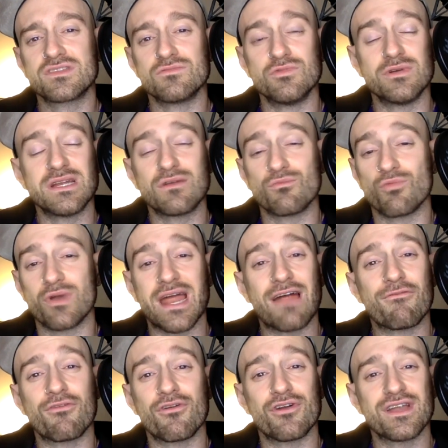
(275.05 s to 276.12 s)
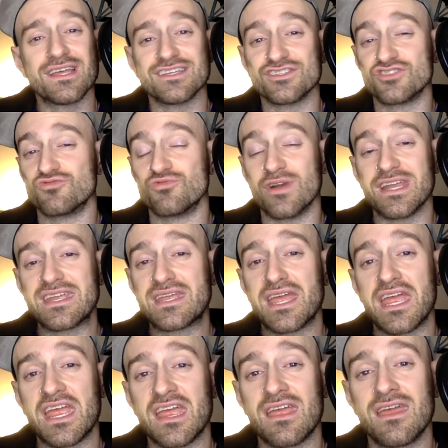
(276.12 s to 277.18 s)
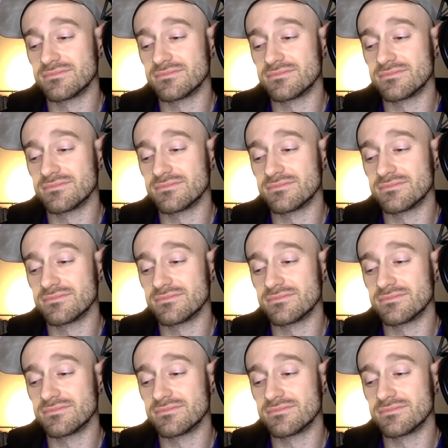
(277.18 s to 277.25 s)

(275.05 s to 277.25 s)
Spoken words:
doing whatever it is: drinking,